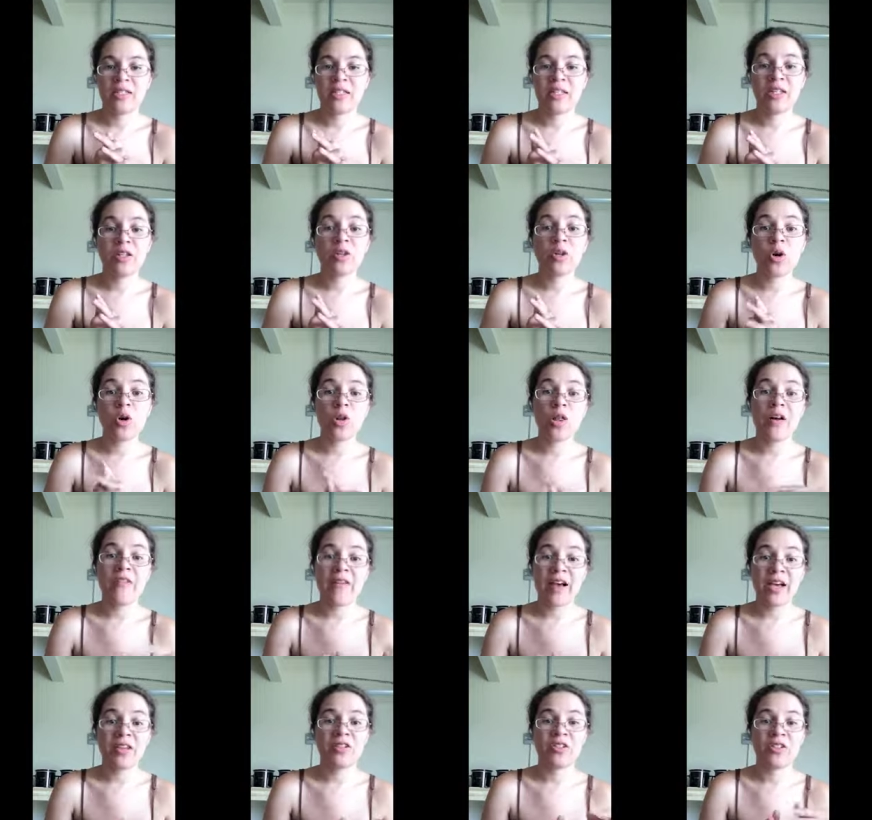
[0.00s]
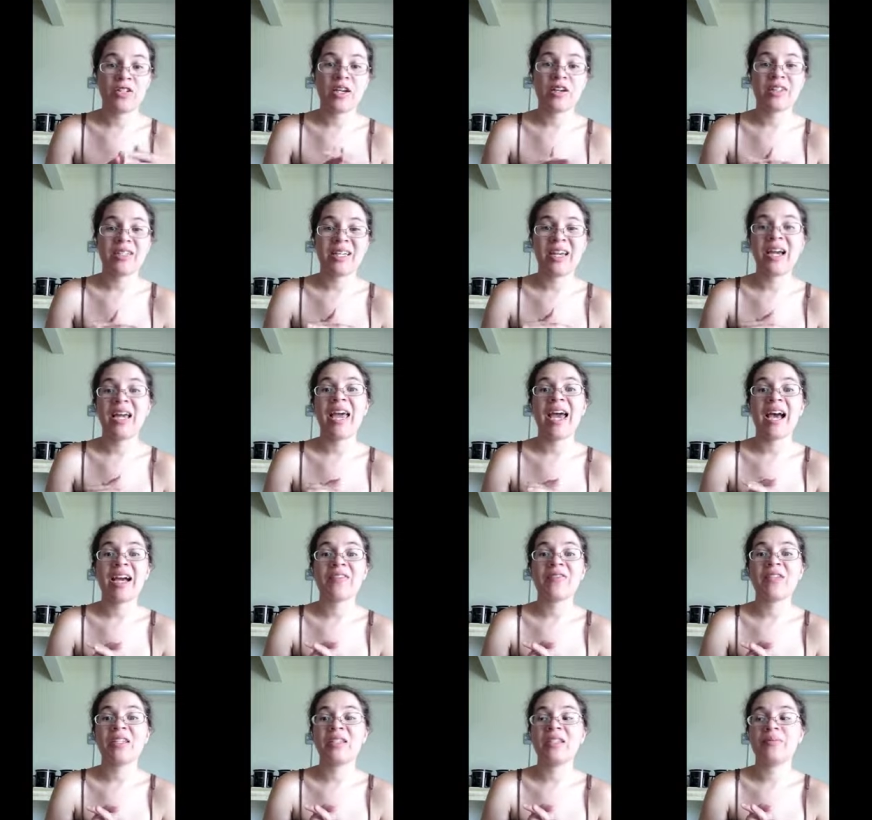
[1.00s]
And it'll go a lot faster now, because
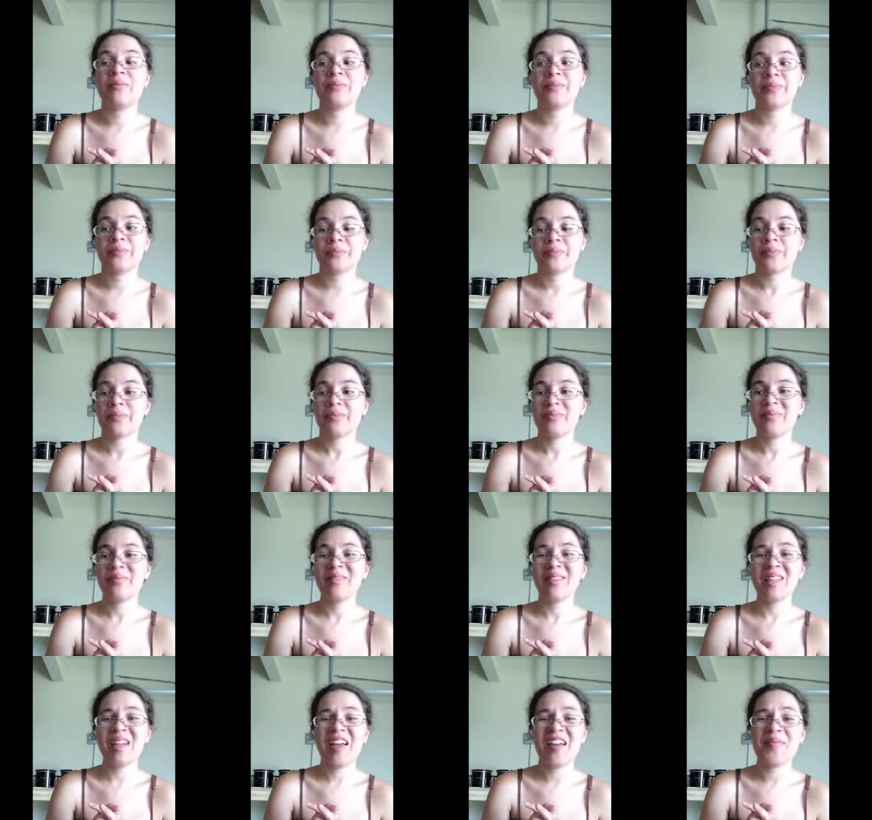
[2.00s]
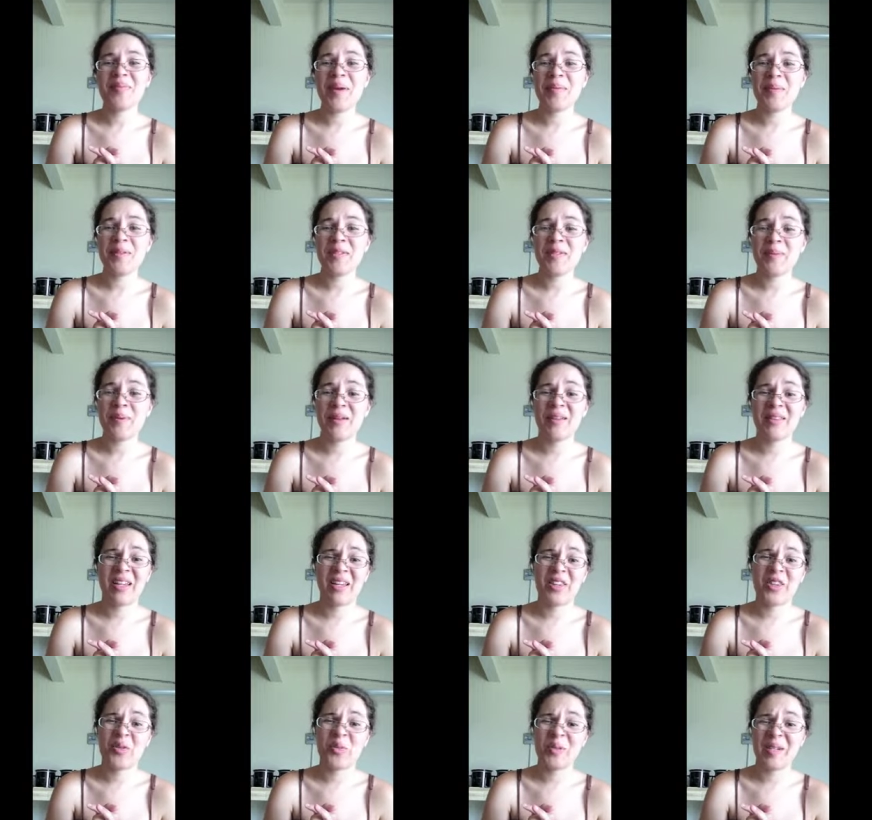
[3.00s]
I've maybe spun
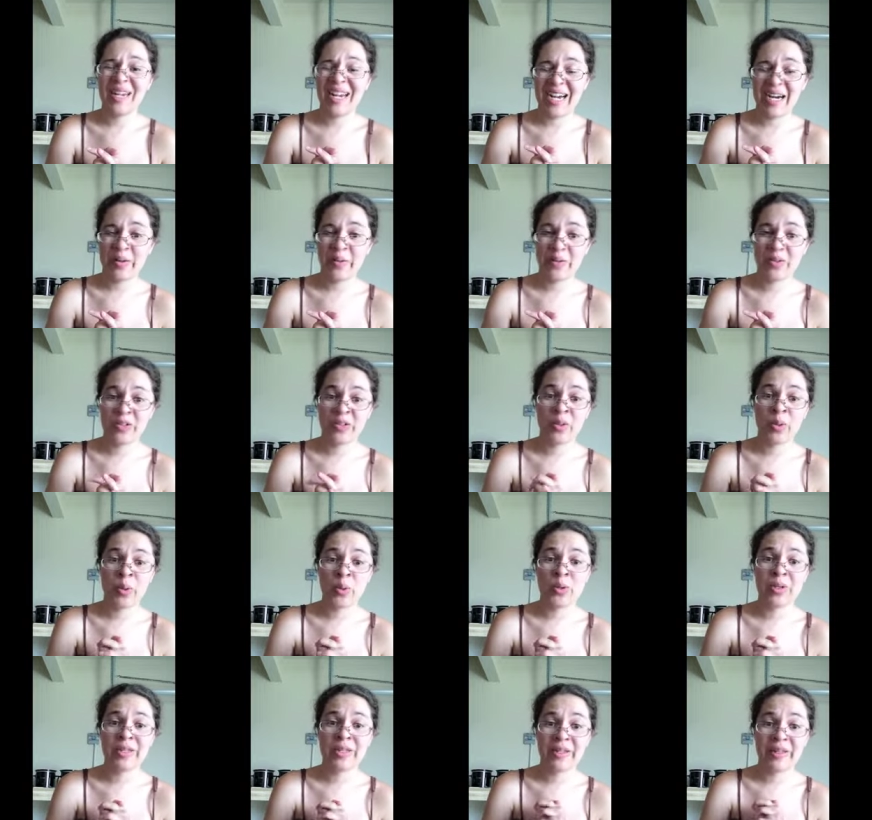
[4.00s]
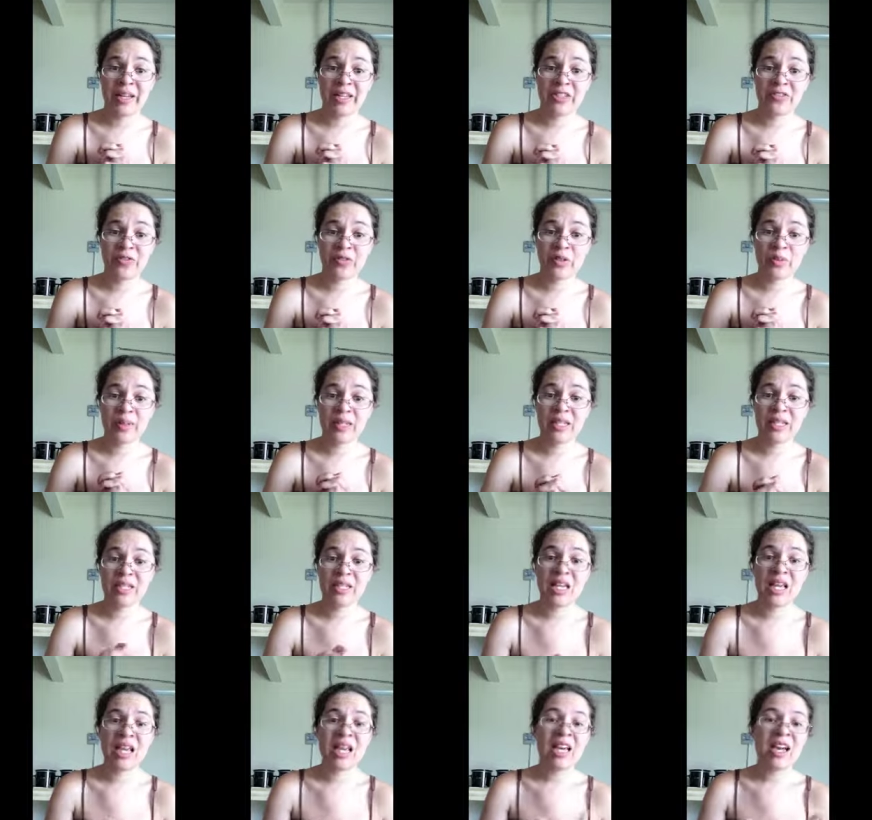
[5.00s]
like 3 hours total in the last 4
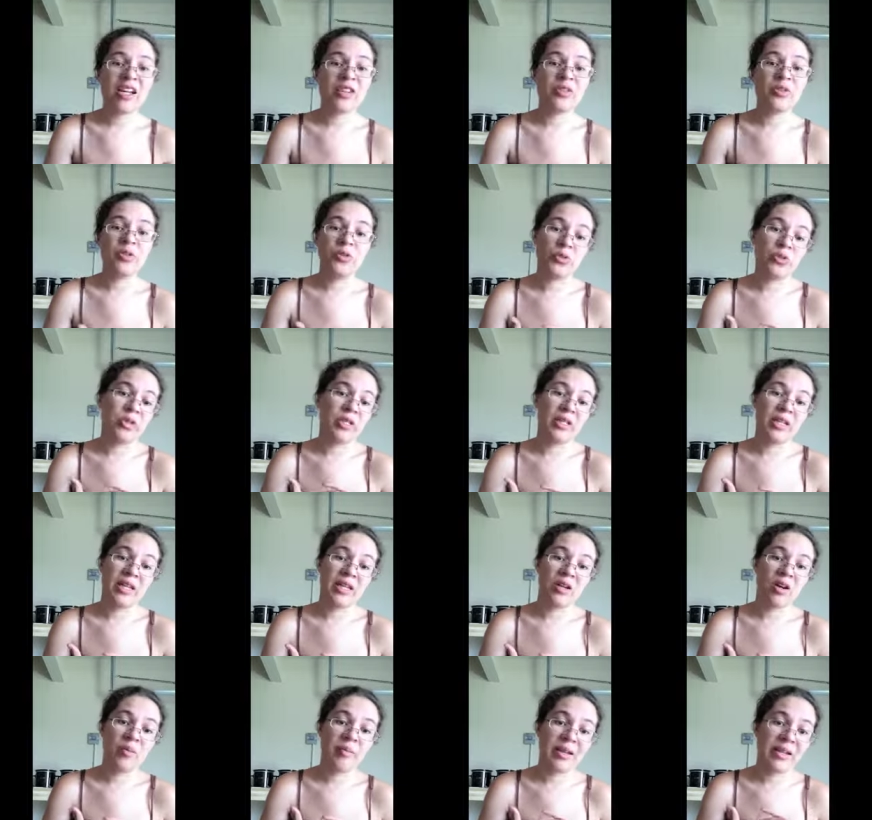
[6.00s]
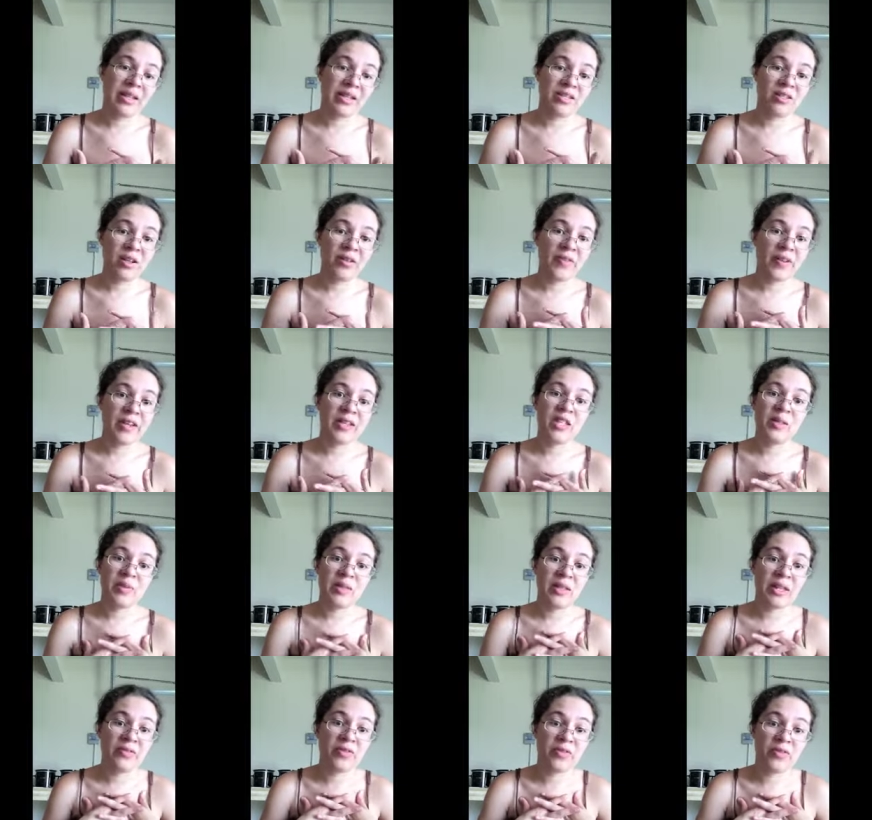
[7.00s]
weeks, and usually like on my days off I can
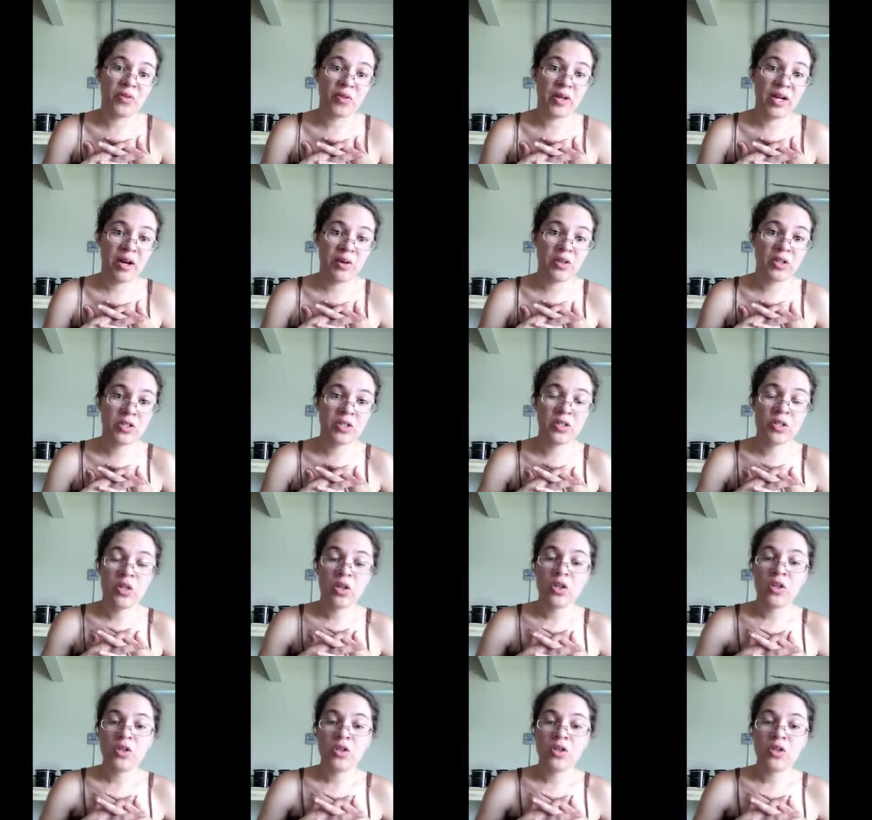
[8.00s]
spend like for 4 hours.